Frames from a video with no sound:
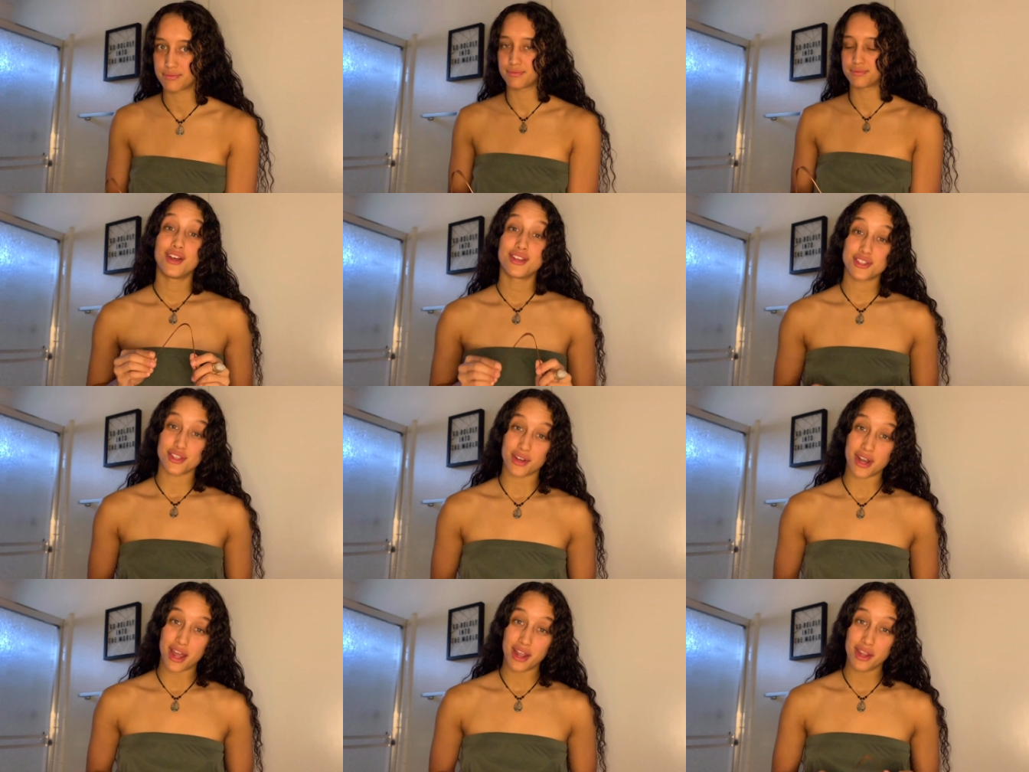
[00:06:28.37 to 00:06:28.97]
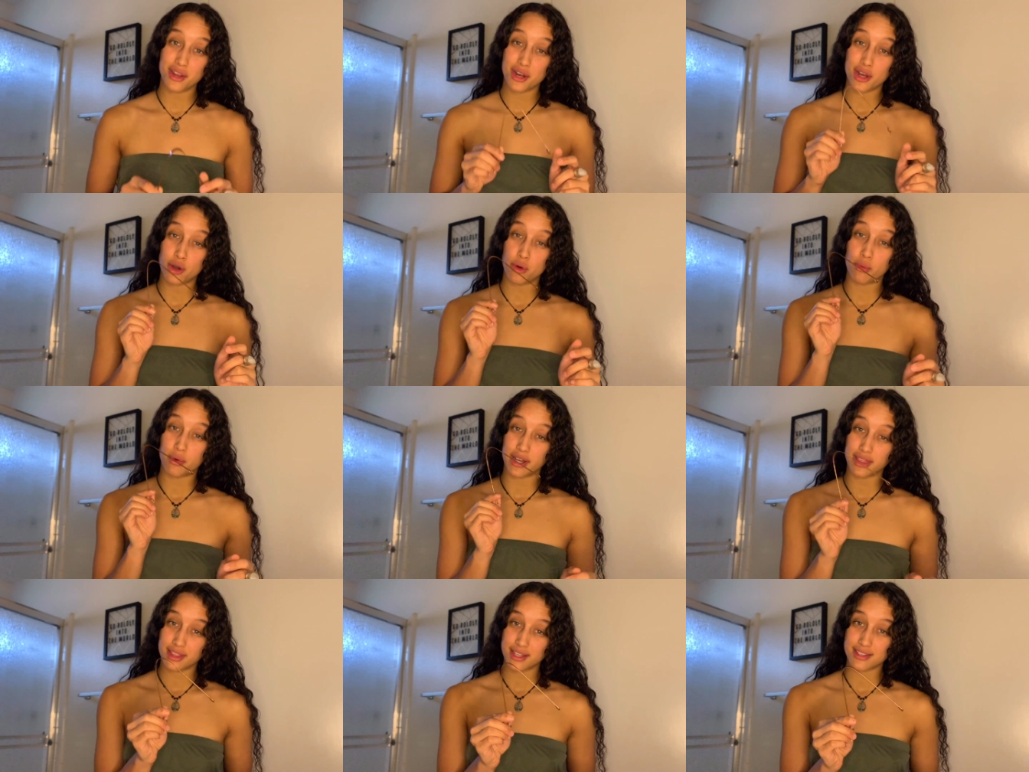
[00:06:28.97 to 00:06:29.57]
So now you know
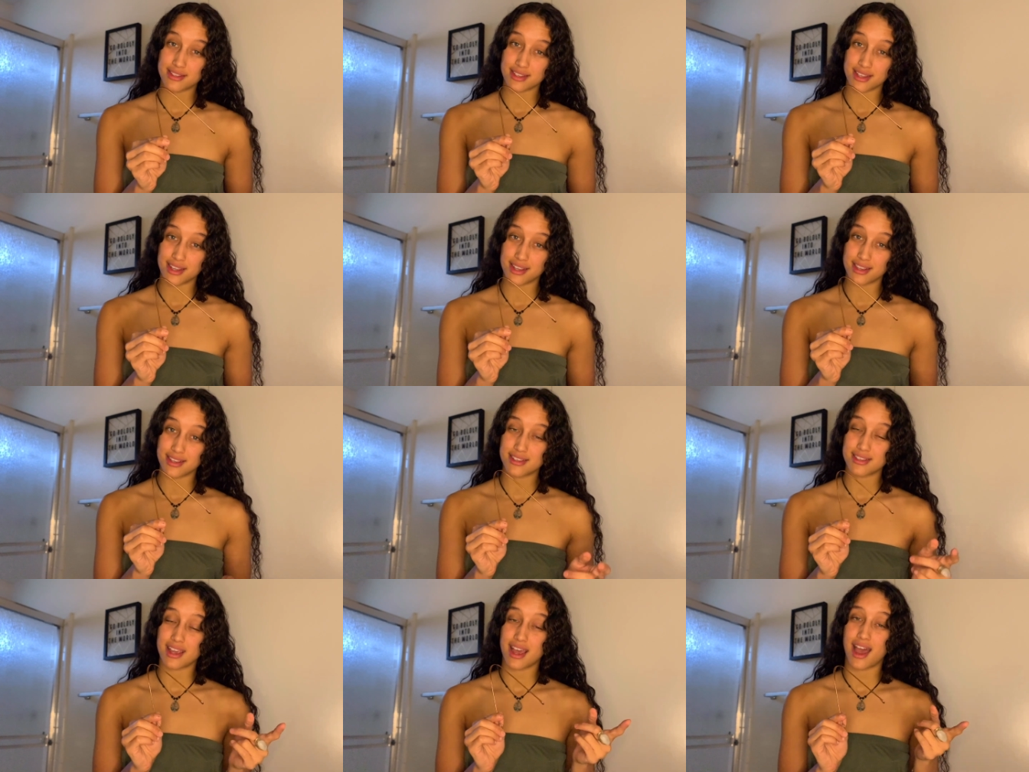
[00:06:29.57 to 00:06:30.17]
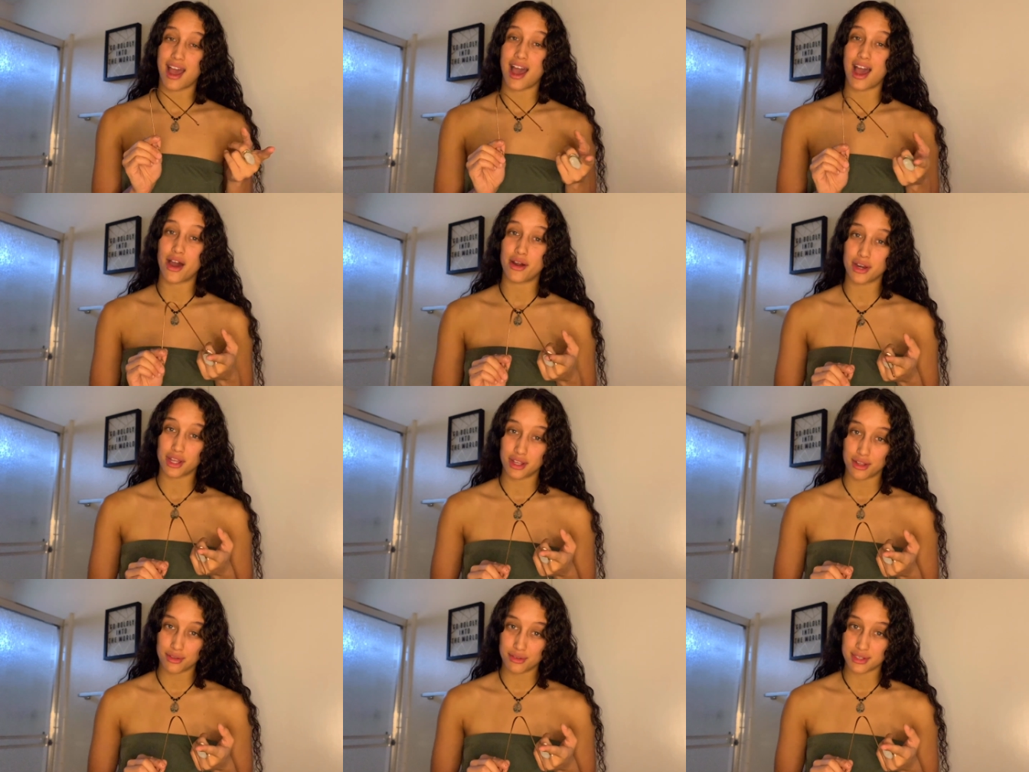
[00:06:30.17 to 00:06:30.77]
what this is, how to
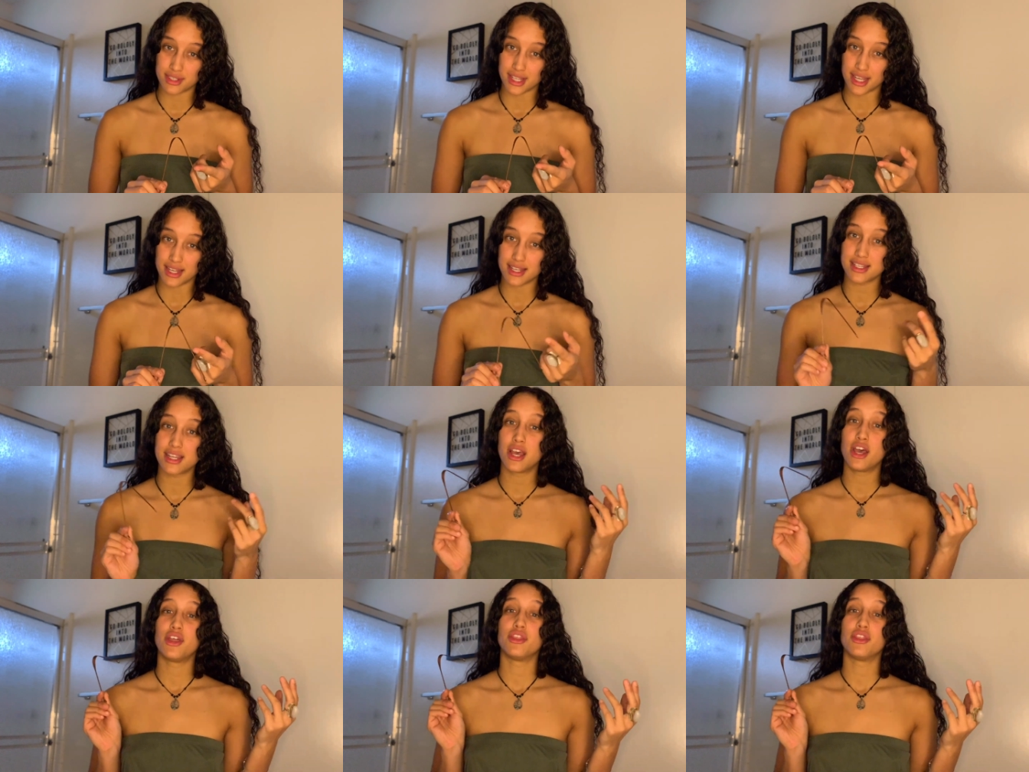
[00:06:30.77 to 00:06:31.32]
use it,